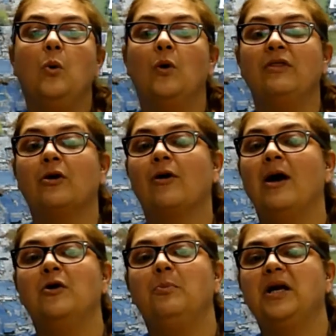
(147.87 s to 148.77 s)
When the
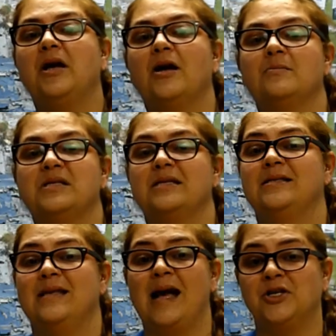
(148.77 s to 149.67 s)
ground becomes
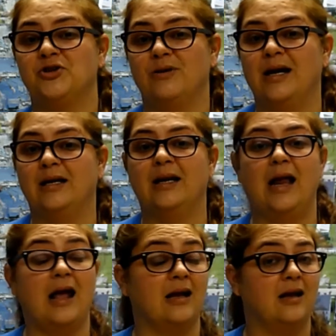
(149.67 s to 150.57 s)
saturated
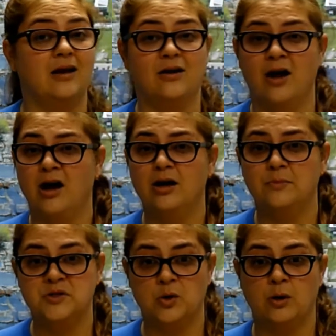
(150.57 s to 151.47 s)
and cannot
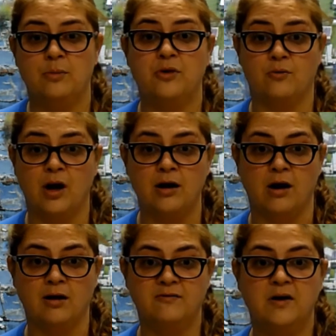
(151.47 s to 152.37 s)
absorb the
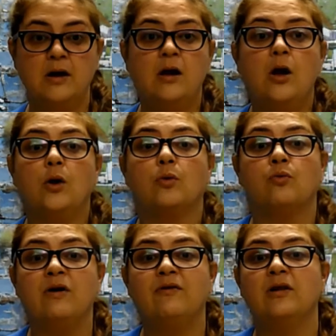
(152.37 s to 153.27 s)
runoff,
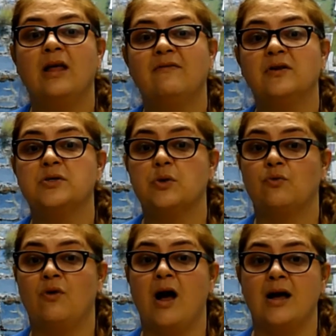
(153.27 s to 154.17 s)
river levels
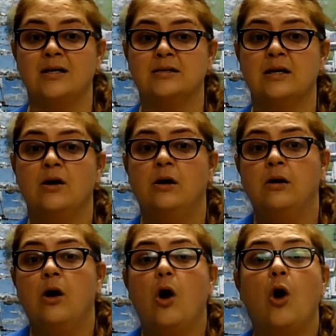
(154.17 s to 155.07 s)
rise.
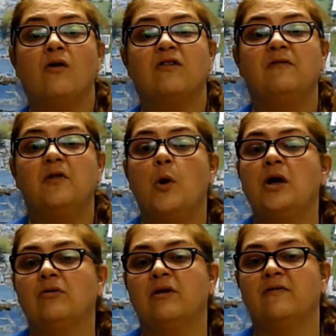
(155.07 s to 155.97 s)

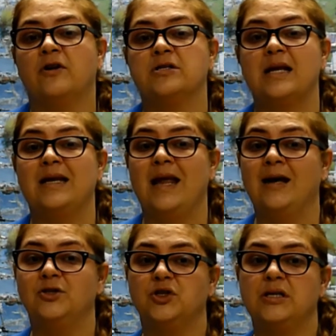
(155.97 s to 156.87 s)
Overflowing rivers
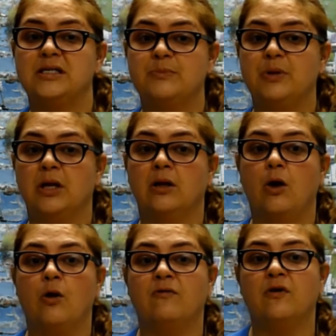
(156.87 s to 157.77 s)
naturally spill
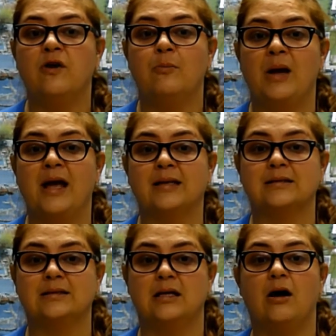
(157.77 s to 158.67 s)
over their
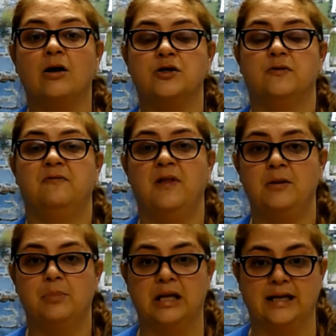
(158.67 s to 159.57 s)
banks onto
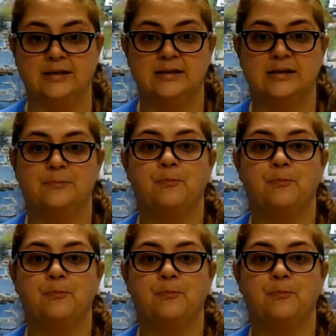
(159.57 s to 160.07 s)
floodplains.